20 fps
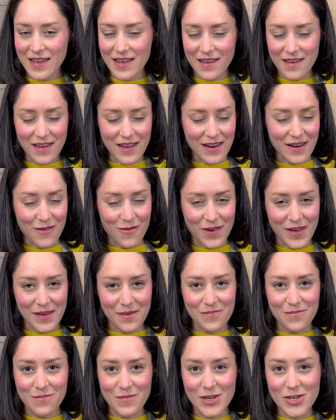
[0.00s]
Anyway,
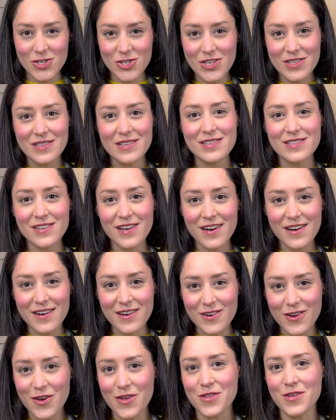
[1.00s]
mishotes are
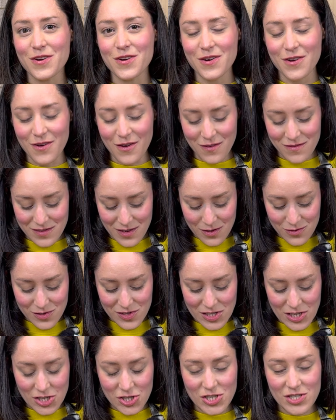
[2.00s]
another of those
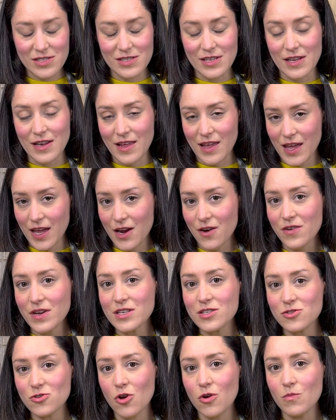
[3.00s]
dishes that carry
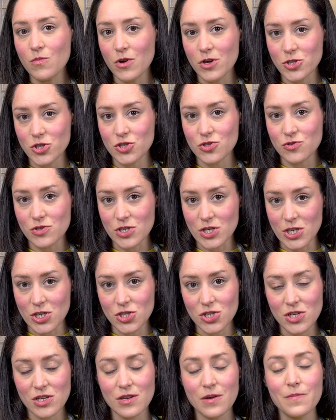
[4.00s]
so much
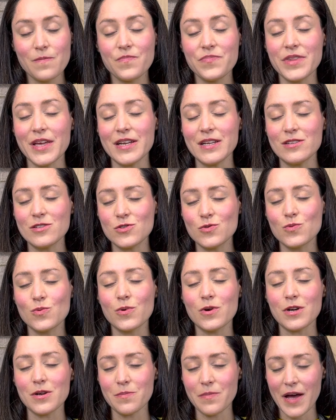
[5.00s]
tradition that it's
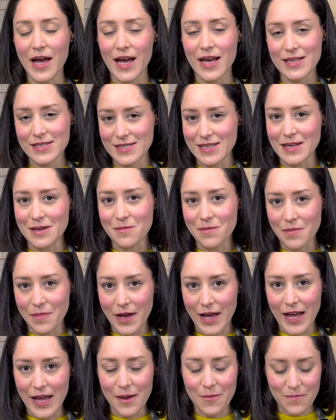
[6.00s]
worth passing
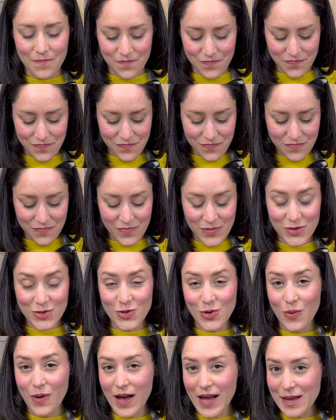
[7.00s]
by.
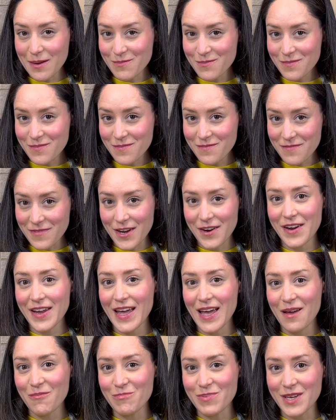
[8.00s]
So I'm very
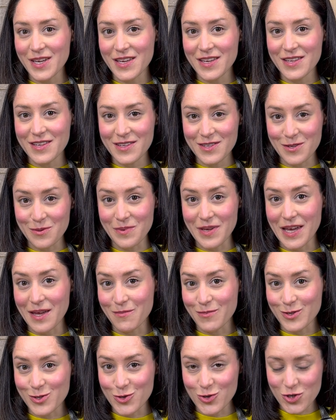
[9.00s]
happy to be
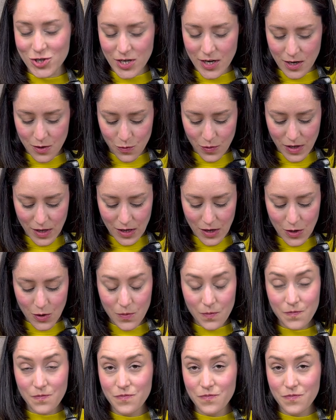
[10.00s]
able to share it with you,